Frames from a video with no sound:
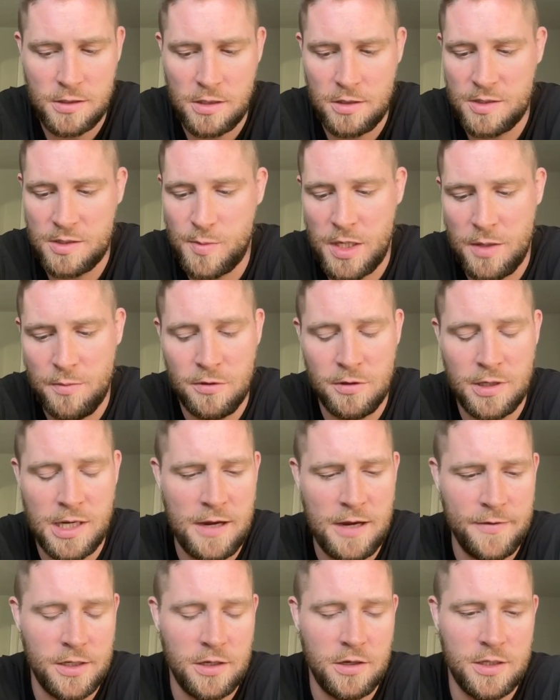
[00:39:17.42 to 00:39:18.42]
all these people and
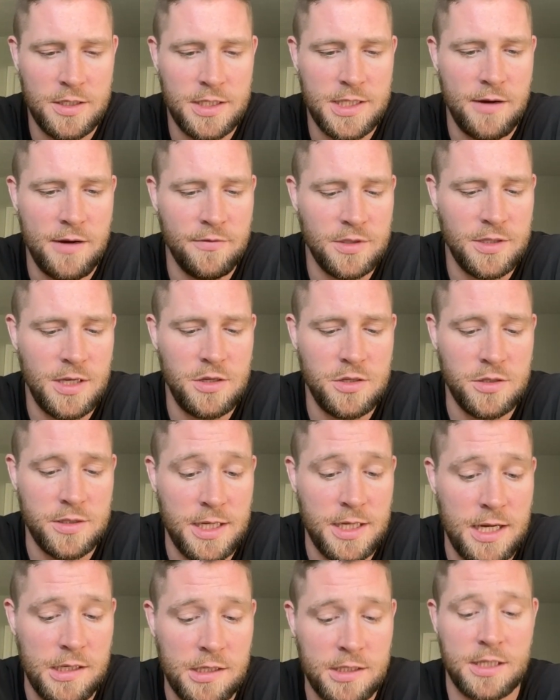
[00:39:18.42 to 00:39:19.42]
having all these conversations, I
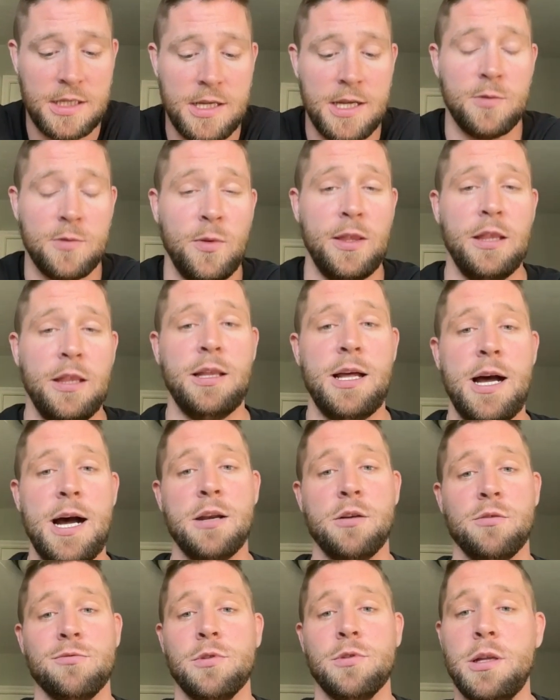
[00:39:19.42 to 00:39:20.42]
got to connect with a lot
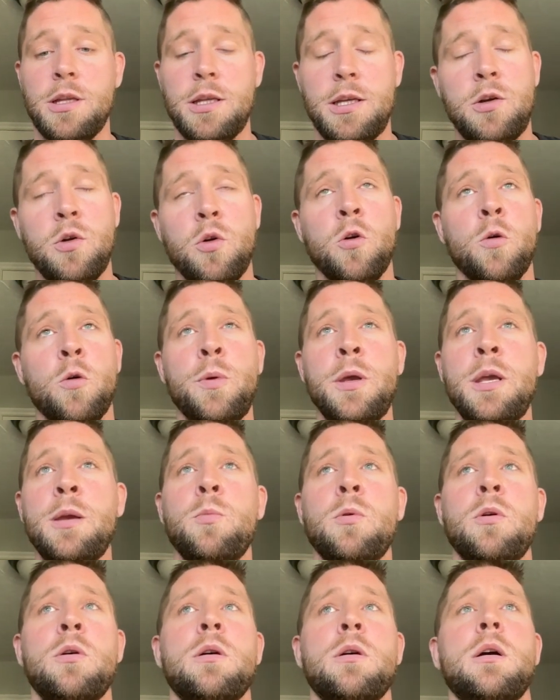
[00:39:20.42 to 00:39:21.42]
of really cool
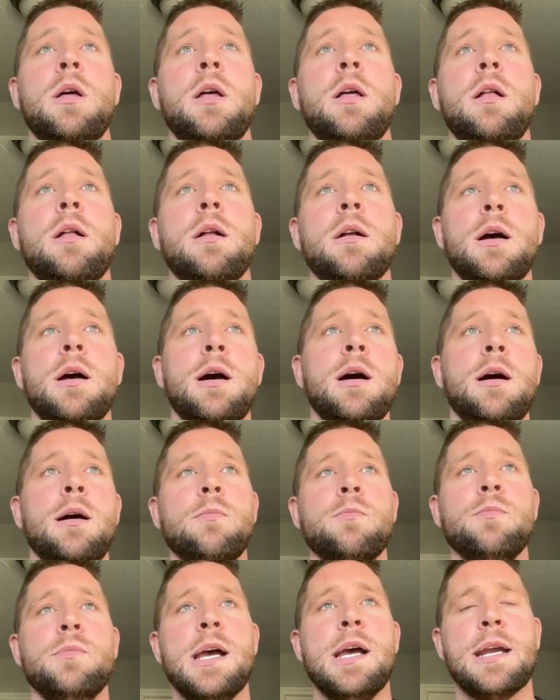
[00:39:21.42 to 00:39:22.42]
people
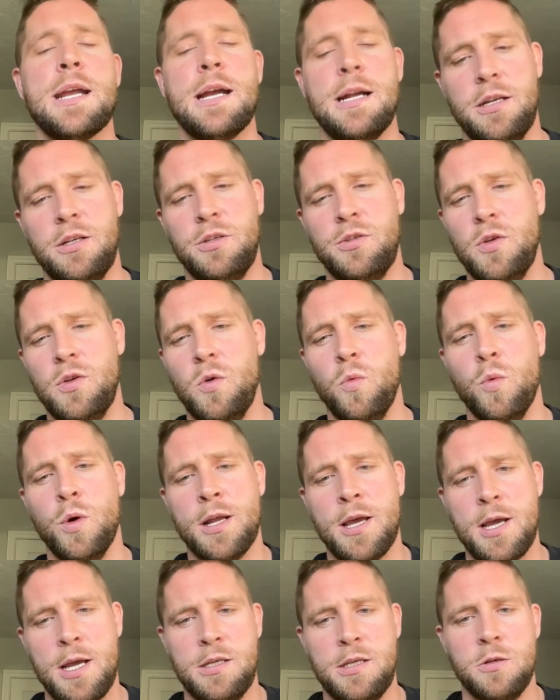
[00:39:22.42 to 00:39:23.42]
that kind of do what
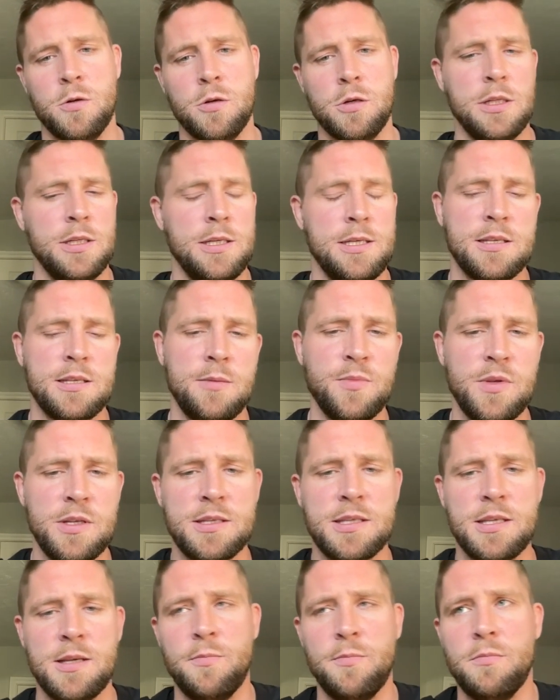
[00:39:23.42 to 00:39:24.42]
I do, or at least something
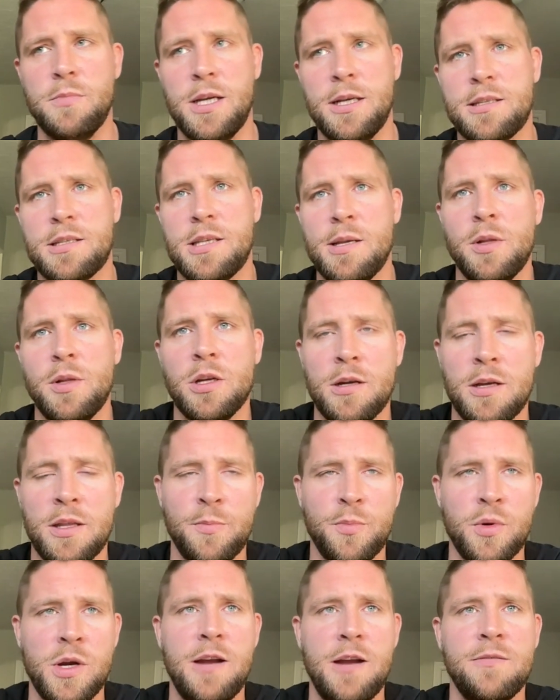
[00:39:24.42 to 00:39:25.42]
similar on the
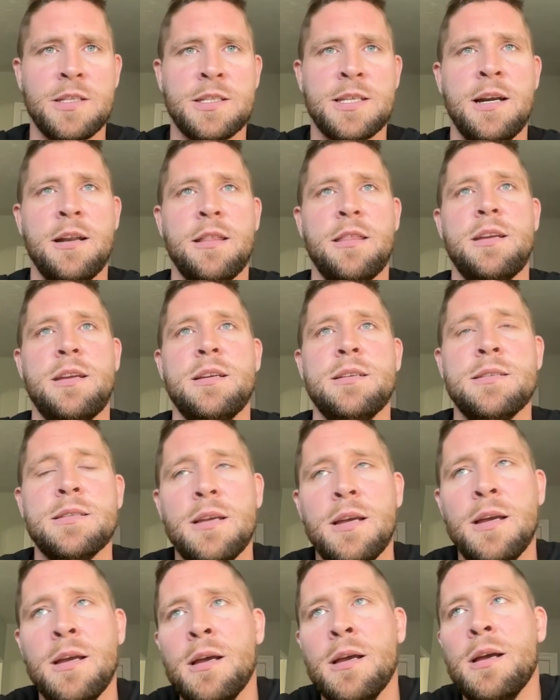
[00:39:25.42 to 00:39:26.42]
private side of things.
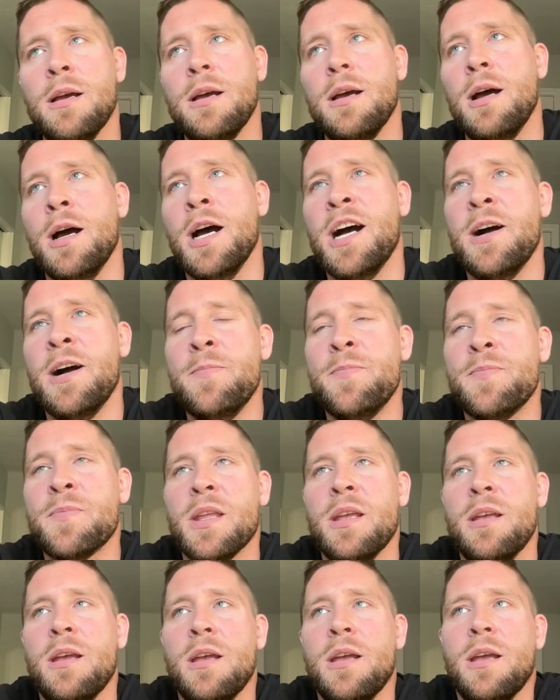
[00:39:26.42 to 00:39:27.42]
Um,
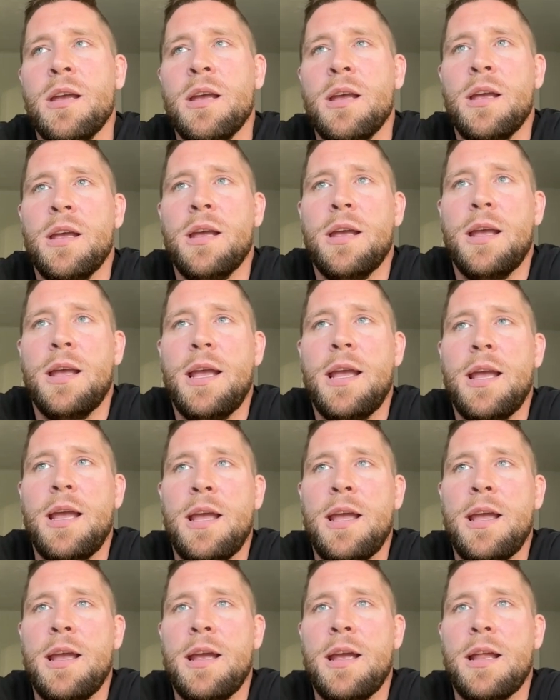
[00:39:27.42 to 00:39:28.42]

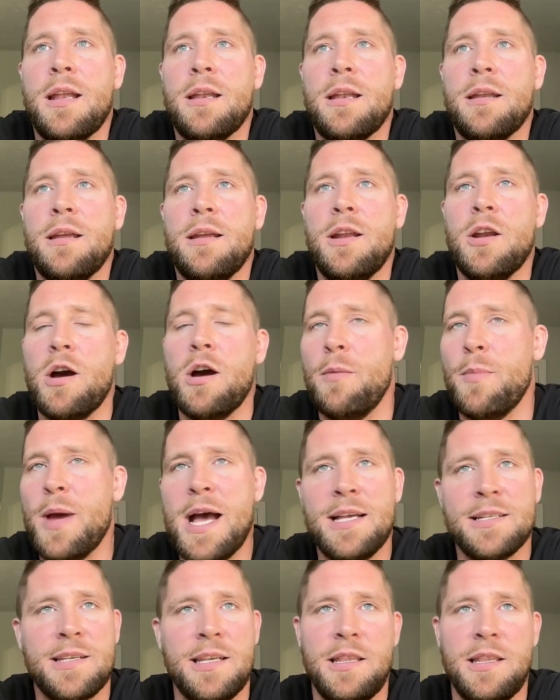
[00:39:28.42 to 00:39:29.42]
and I'm
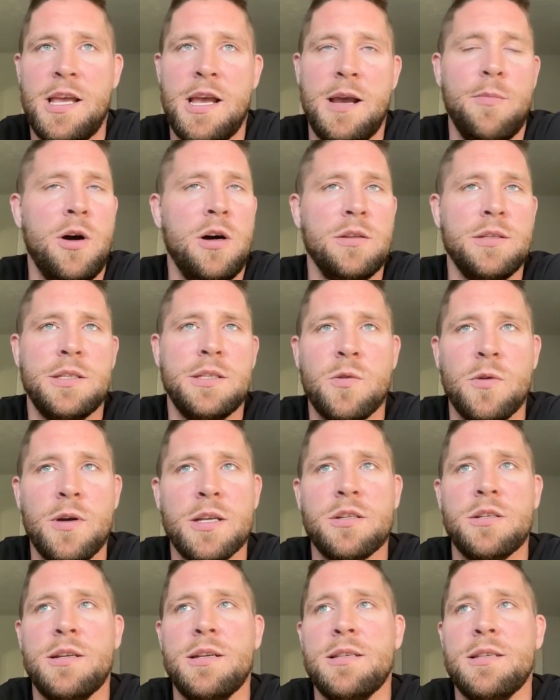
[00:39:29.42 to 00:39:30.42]
asking them all these
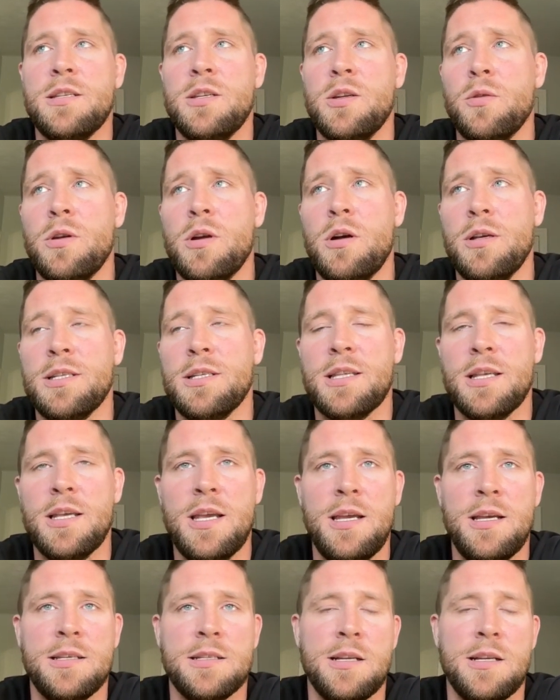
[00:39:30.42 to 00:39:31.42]
questions and doing all these
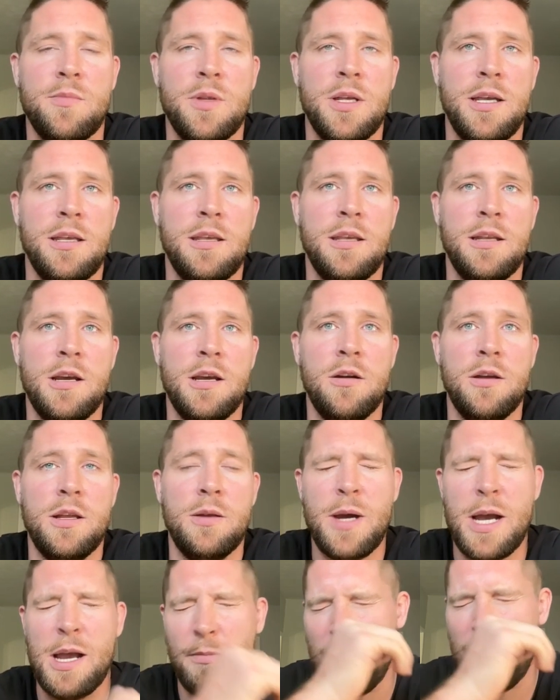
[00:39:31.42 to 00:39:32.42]
things, and I'm like, in
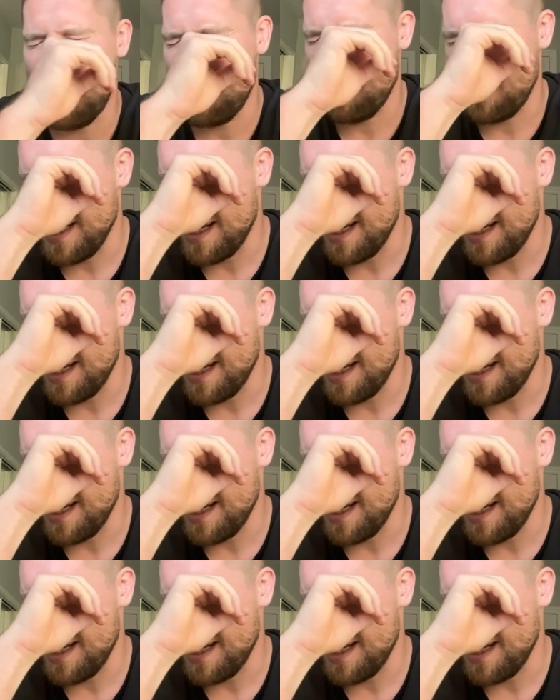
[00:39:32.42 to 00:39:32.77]
my mind when I